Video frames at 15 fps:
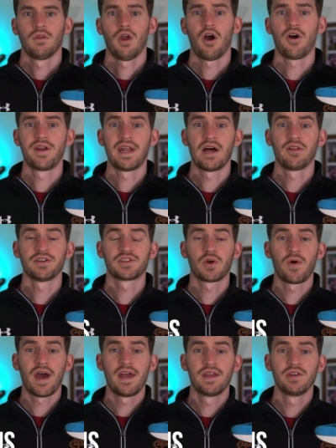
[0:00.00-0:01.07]
Alright, now let's
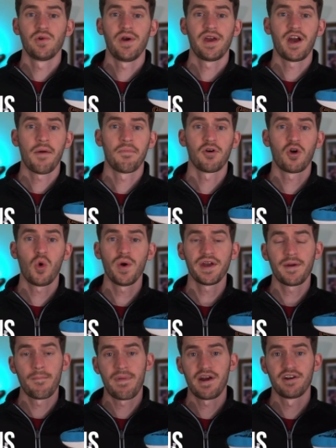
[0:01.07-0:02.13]
go ahead and do a couple quick
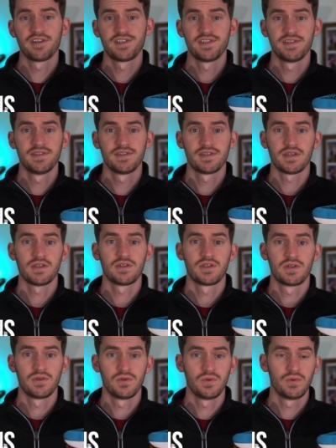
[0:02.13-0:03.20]
comparisons
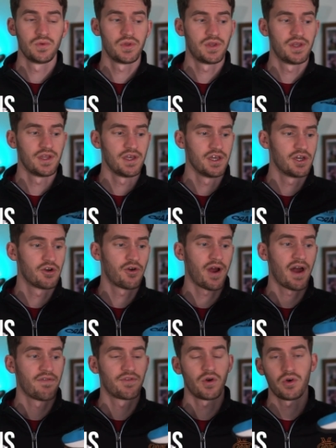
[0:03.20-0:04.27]
to the
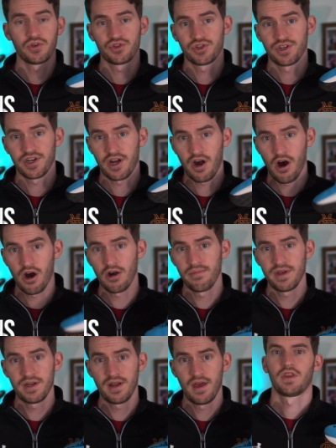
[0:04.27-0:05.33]
Craft Ultra
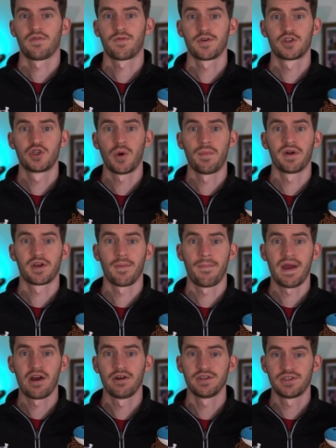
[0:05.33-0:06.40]
Carbon. The first shoe I'm going to
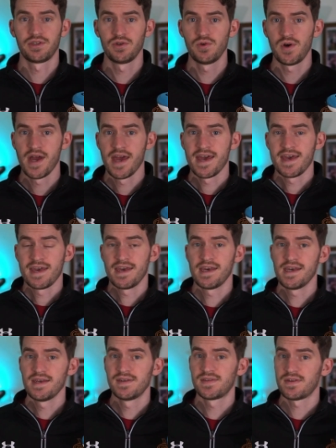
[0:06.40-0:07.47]
compare it to
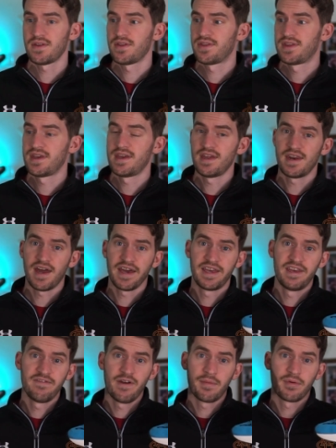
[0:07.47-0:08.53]
is the
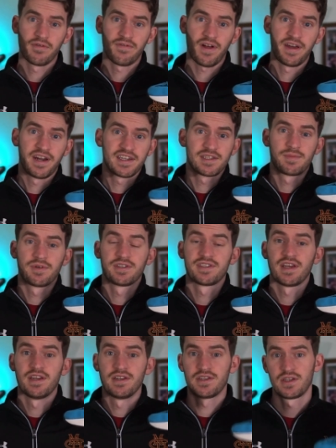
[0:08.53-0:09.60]
Nike Vaporfly Next
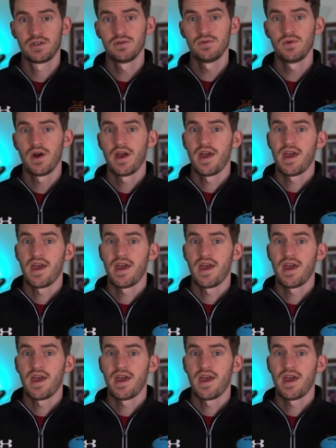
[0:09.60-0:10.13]
Percent 2